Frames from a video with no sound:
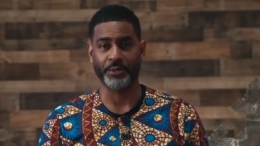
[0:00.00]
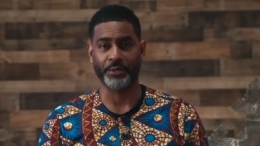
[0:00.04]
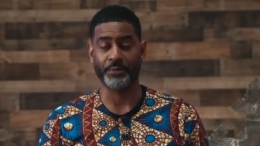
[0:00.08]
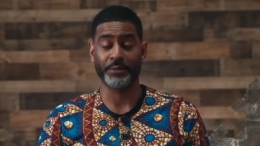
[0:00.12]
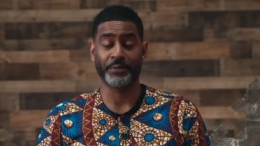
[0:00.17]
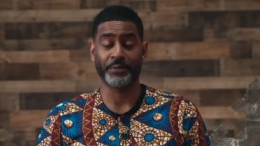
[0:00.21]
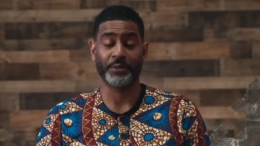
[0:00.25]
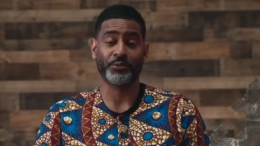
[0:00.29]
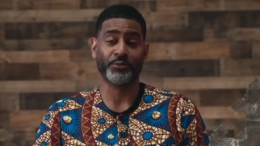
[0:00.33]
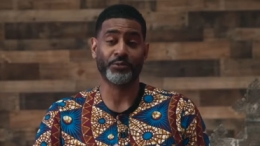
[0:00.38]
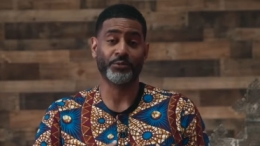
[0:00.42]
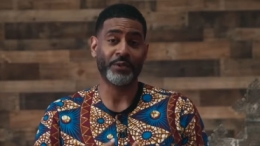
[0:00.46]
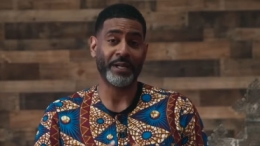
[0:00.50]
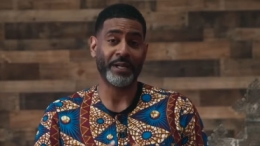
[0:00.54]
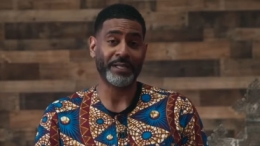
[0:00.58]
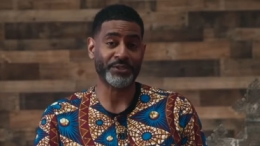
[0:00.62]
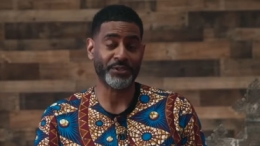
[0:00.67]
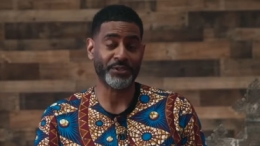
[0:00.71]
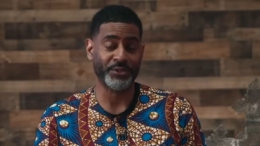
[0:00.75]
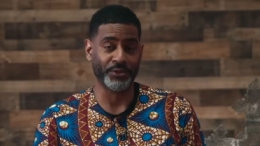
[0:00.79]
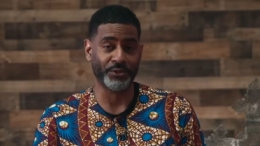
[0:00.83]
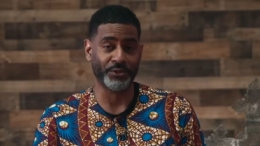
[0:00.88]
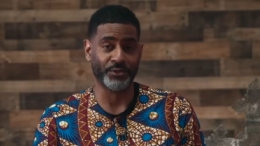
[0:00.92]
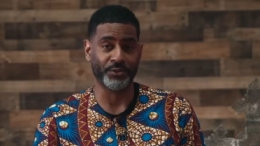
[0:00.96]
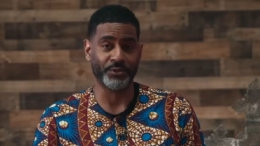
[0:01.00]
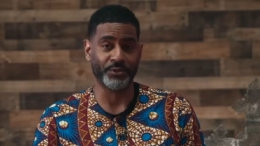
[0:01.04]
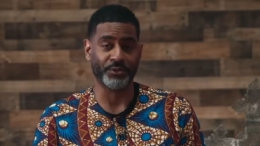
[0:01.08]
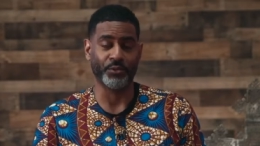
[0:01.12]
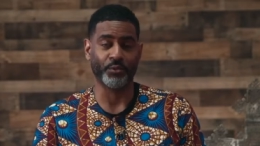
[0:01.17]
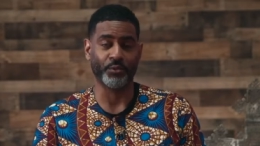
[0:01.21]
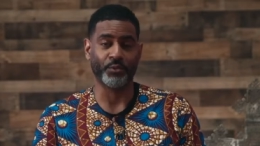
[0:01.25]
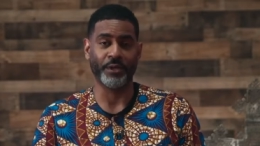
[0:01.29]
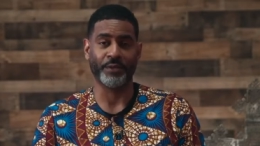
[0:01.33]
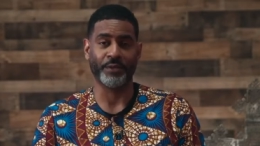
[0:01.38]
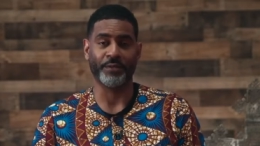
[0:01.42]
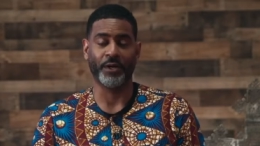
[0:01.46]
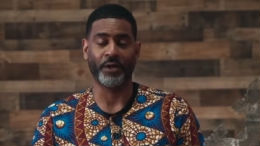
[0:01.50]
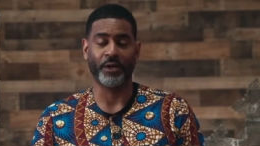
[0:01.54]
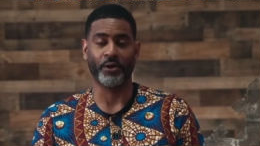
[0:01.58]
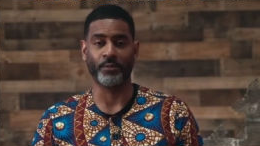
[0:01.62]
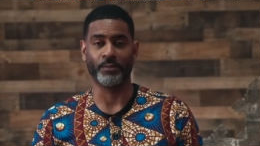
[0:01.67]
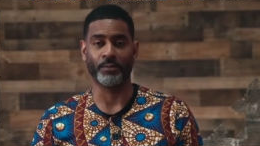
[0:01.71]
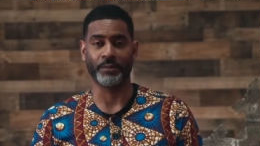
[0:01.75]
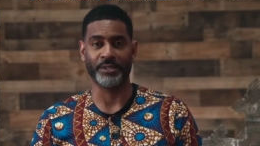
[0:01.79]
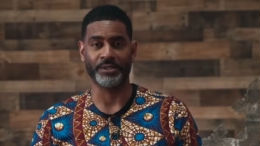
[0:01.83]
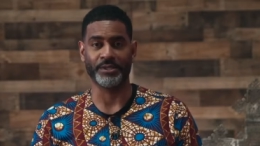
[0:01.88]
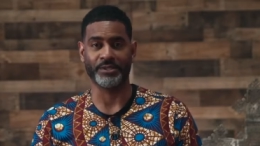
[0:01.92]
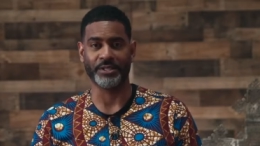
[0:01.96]
We would wrestle with
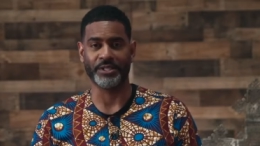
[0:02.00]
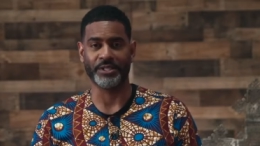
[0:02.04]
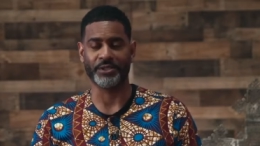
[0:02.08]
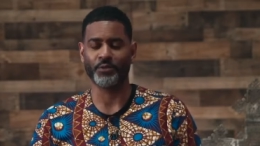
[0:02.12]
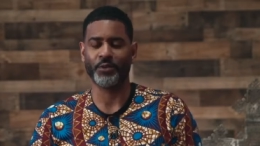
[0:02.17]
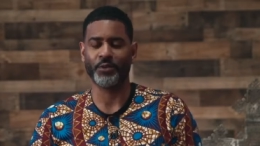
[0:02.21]
homelessness.